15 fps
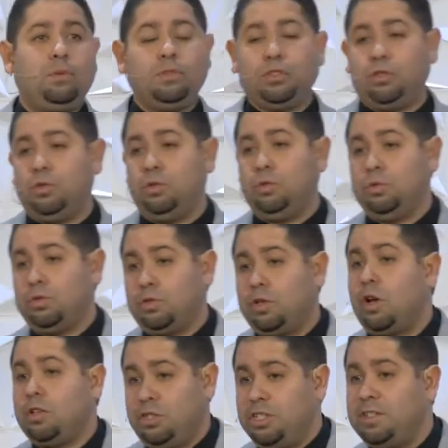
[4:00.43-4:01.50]
who
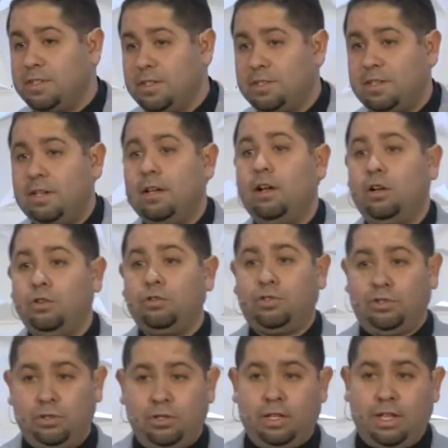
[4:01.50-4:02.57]
saw Jesus and
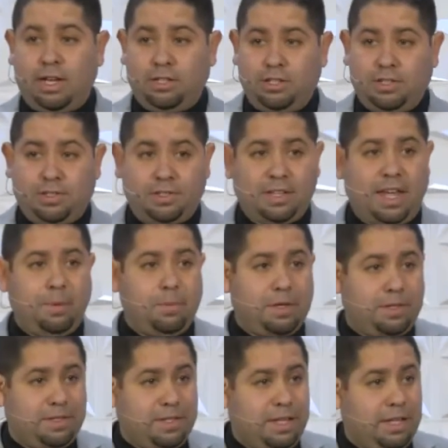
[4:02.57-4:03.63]
understood that Jesus came to the
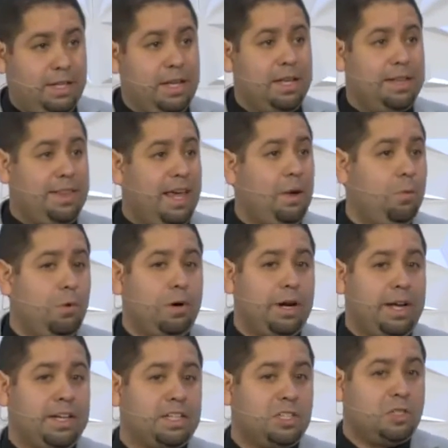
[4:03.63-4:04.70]
scene, they were
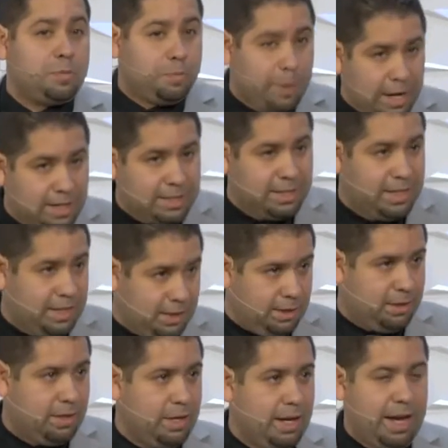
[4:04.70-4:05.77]
expecting
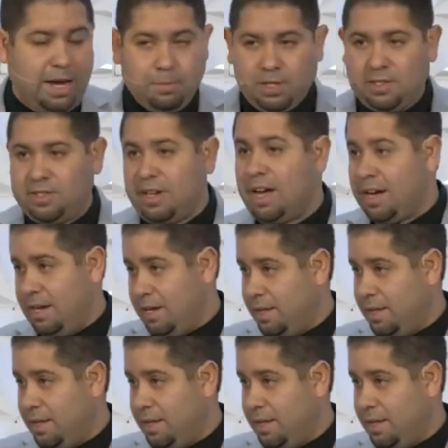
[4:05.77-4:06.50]
a Messiah.